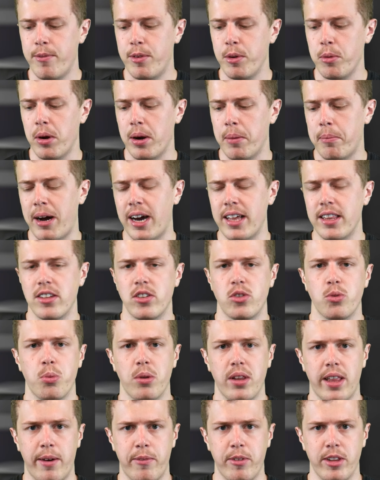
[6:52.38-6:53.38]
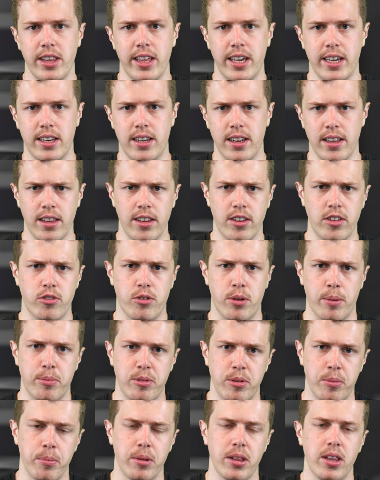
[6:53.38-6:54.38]
you want to buy this, we'll have it linked in the
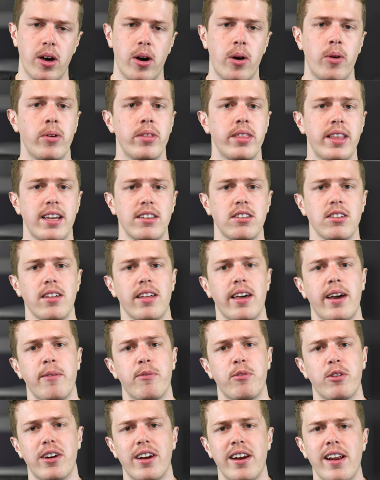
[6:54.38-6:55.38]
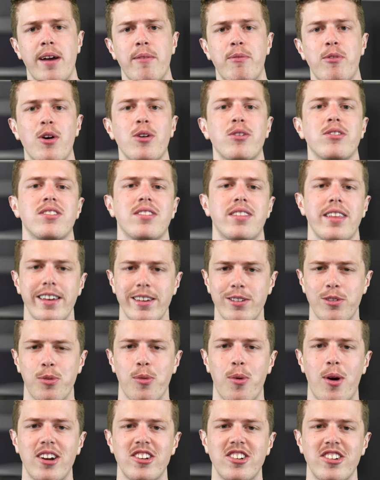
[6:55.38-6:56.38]
description below. That's all I have for today, folks. Thanks
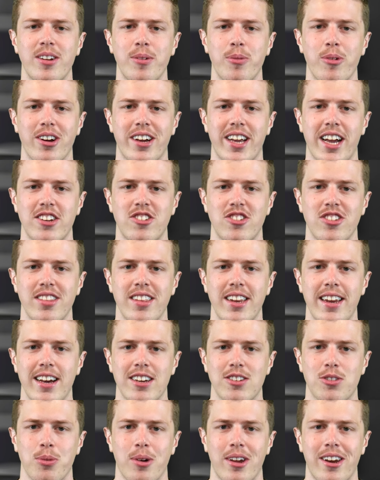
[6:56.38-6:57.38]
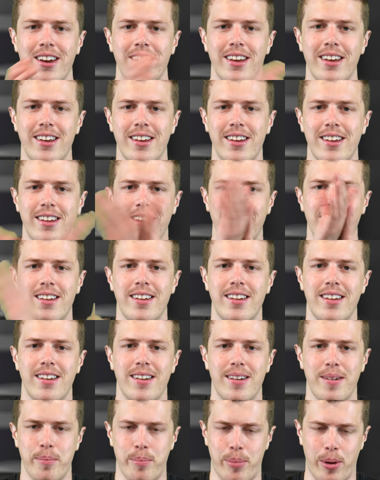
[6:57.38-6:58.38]
for watching, and we'll catch you in the next one.
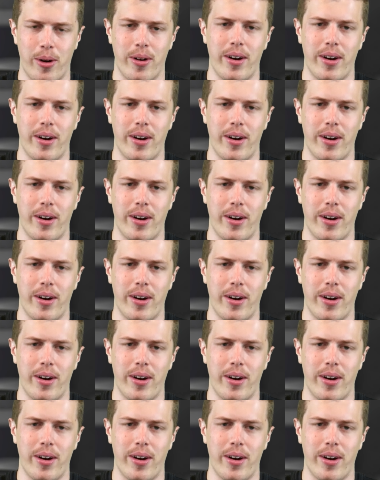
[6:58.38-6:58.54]
Bird